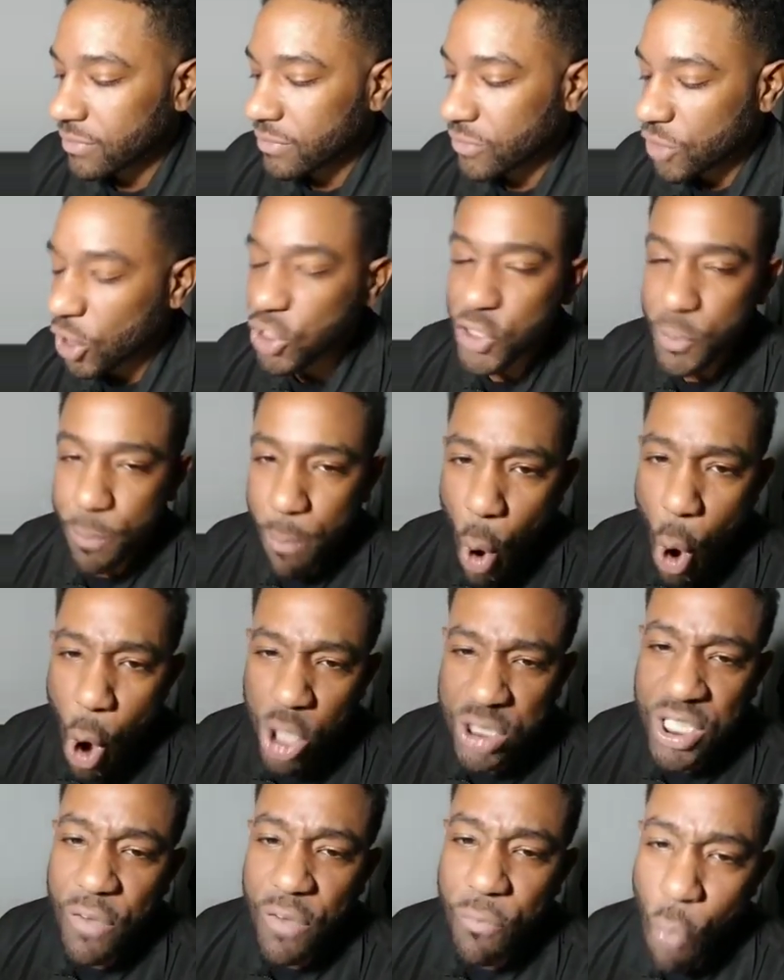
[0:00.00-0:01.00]
The
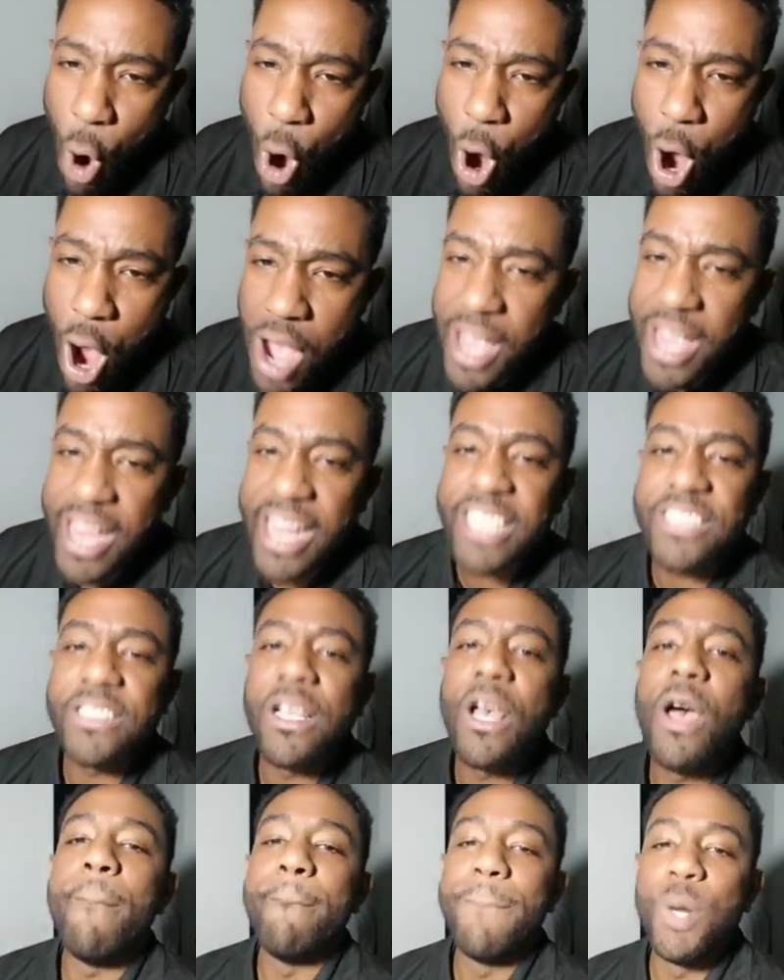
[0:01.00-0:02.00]
spoils of war is
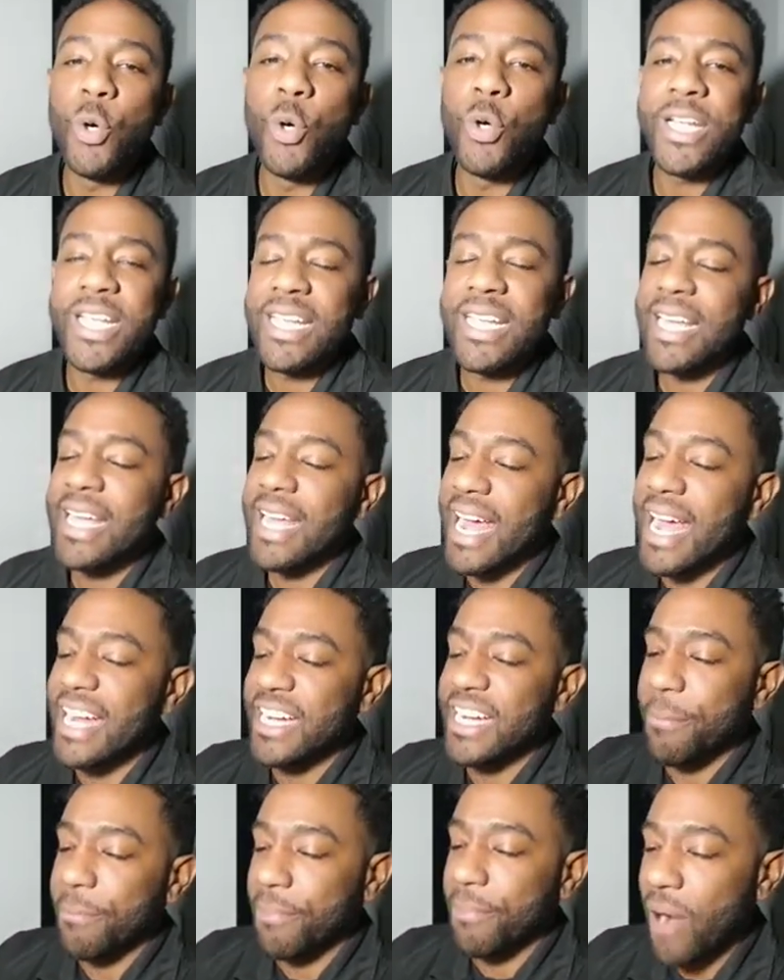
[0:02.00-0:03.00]
booty
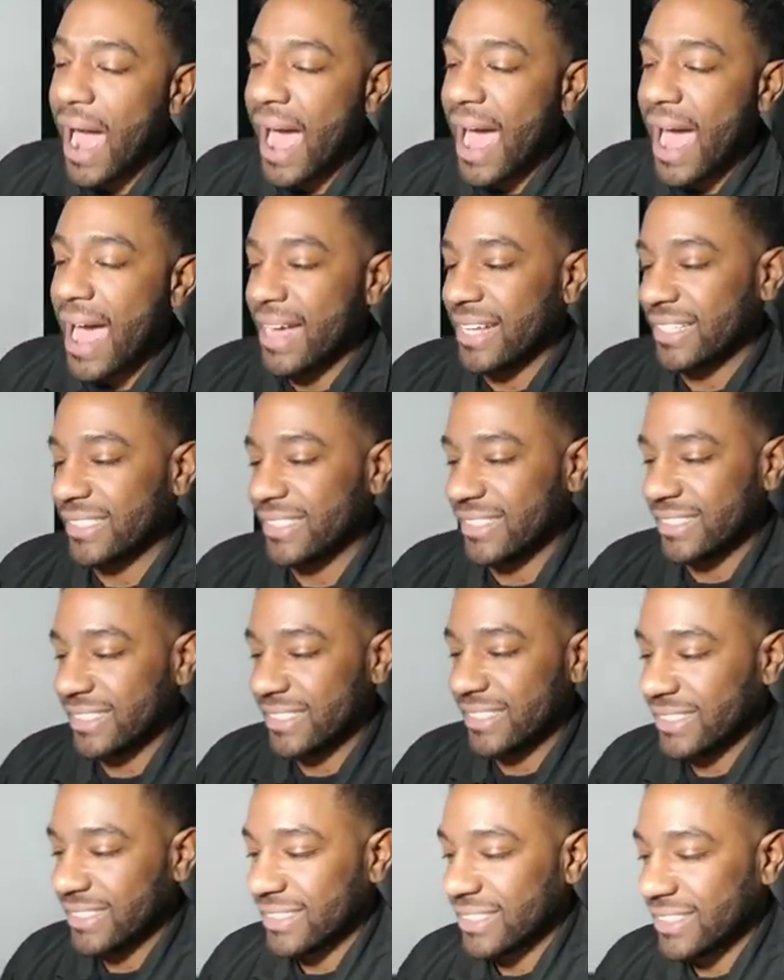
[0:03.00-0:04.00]
and the prize,
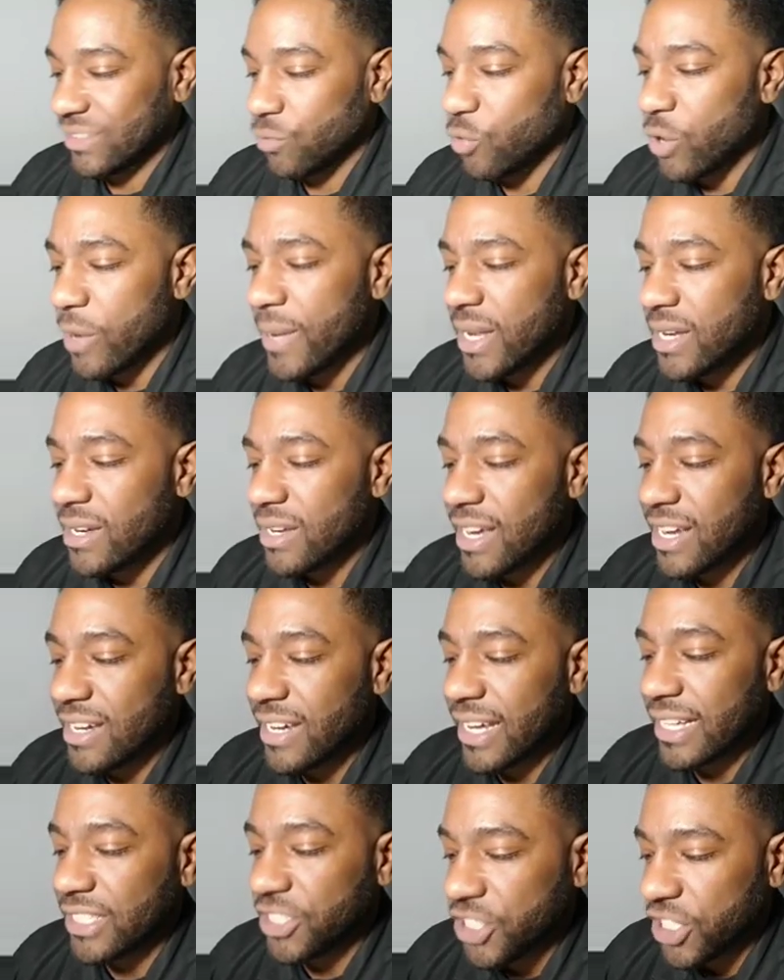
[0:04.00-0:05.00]
women
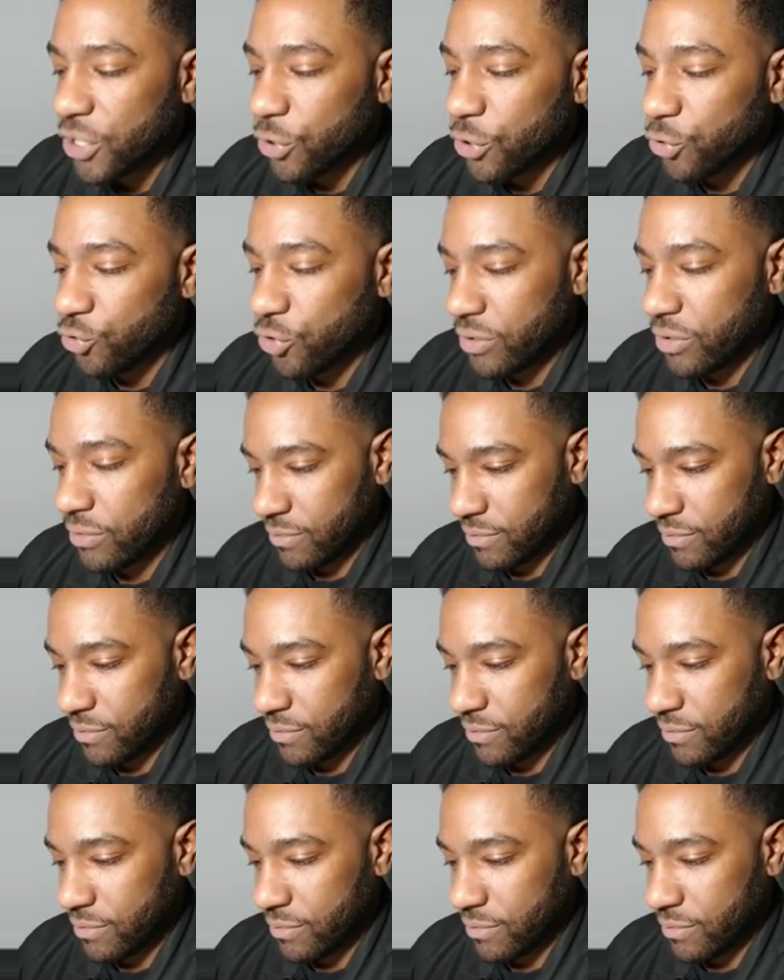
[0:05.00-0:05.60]
and their children.